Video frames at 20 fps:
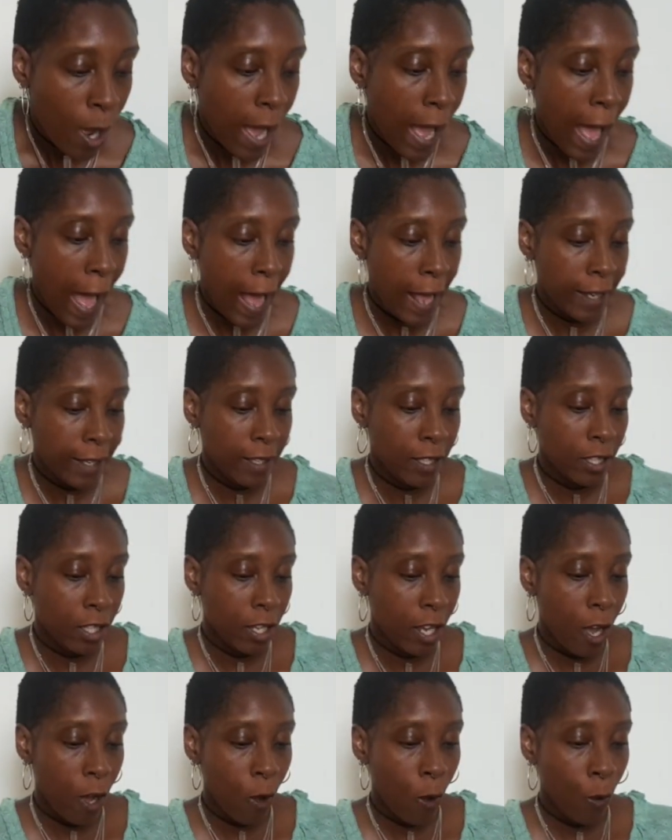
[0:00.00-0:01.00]
and
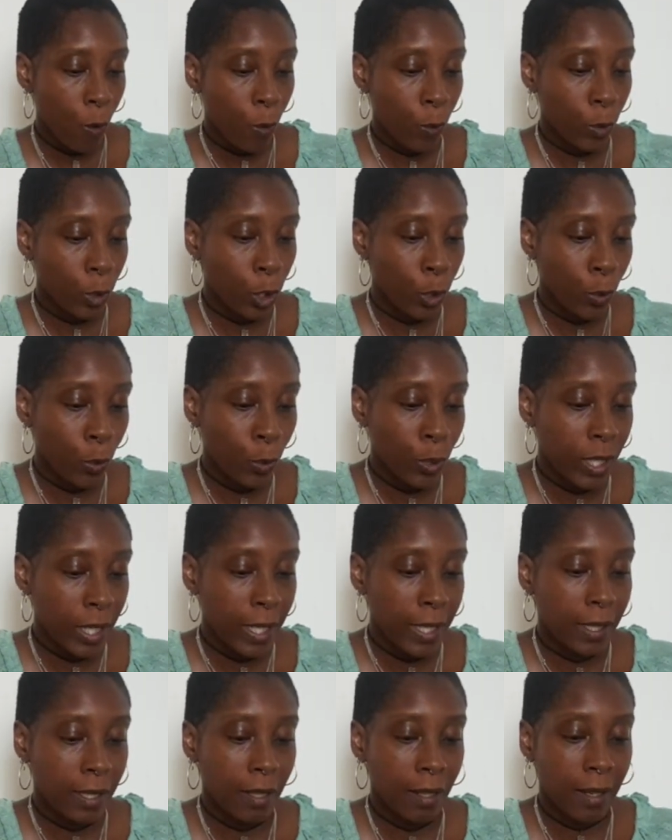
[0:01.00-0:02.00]
now you
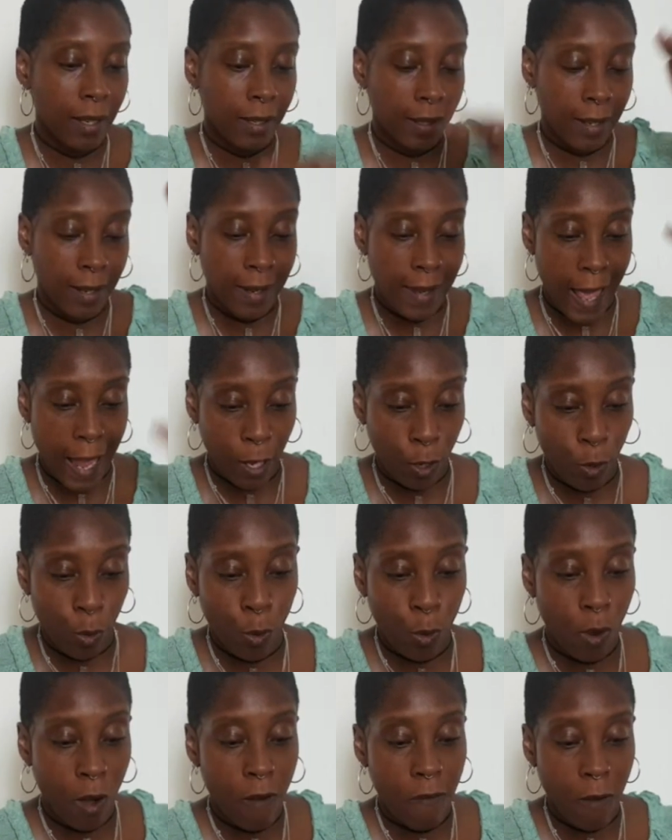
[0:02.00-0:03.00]
need to like let
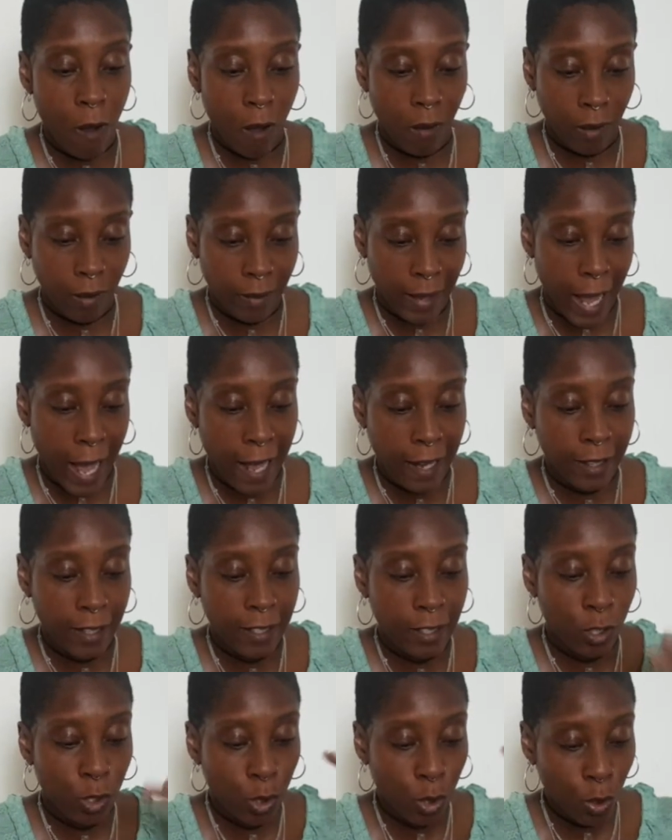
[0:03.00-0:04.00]
go of all of that
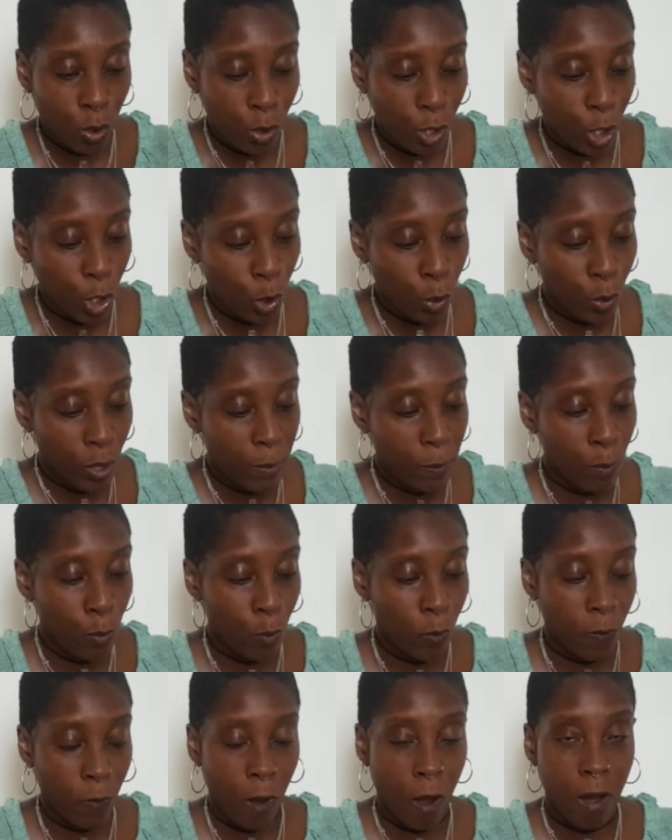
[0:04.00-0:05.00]
so that you can
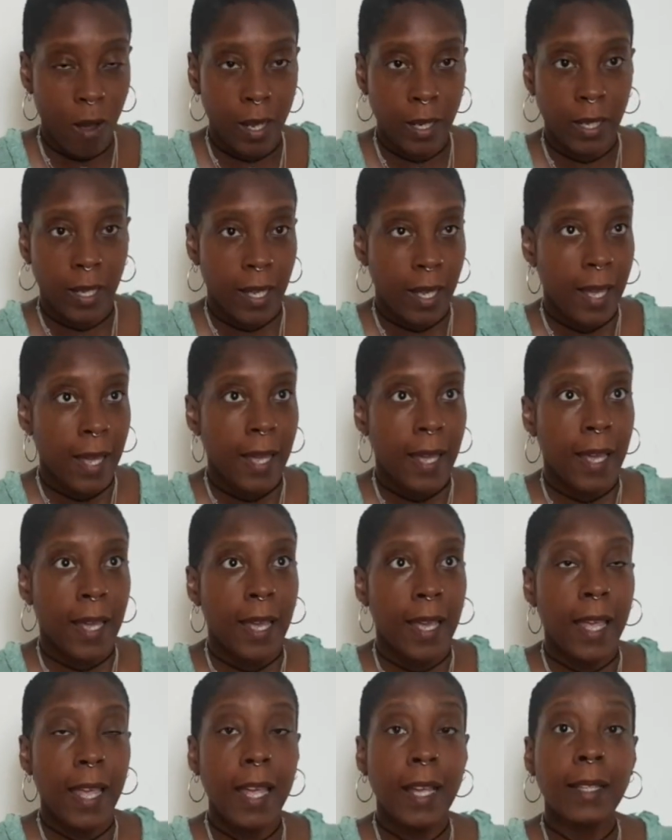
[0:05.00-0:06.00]
move on
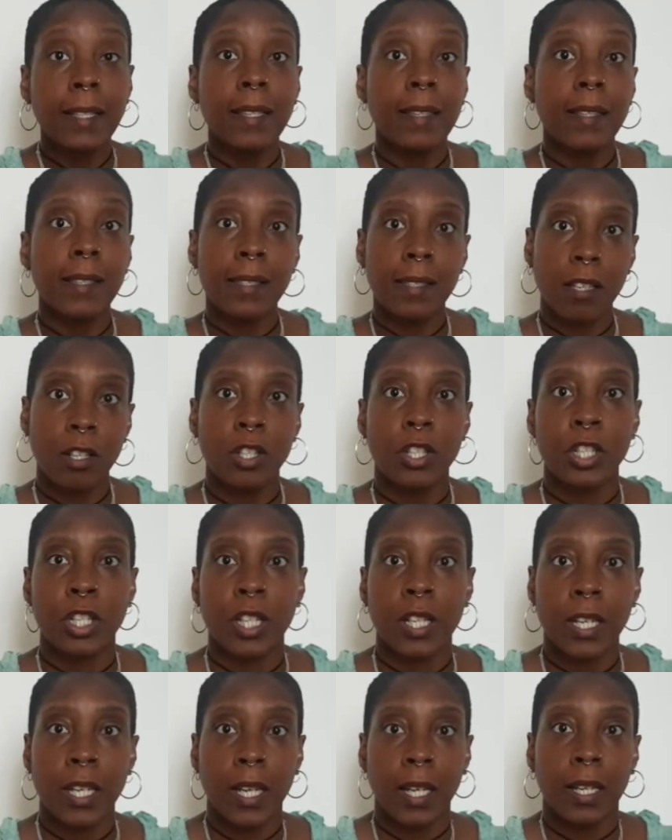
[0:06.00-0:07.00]
into the
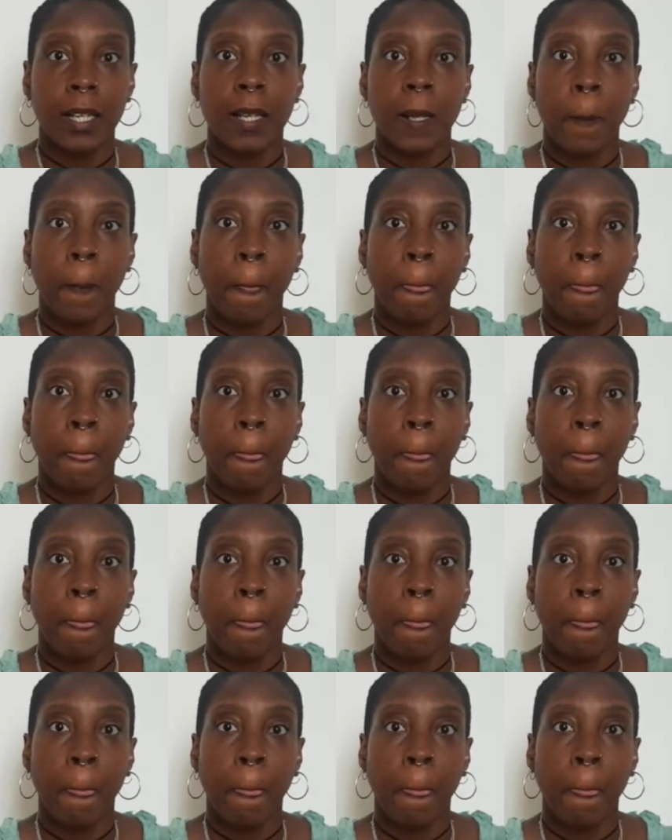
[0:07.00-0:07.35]
sunshine.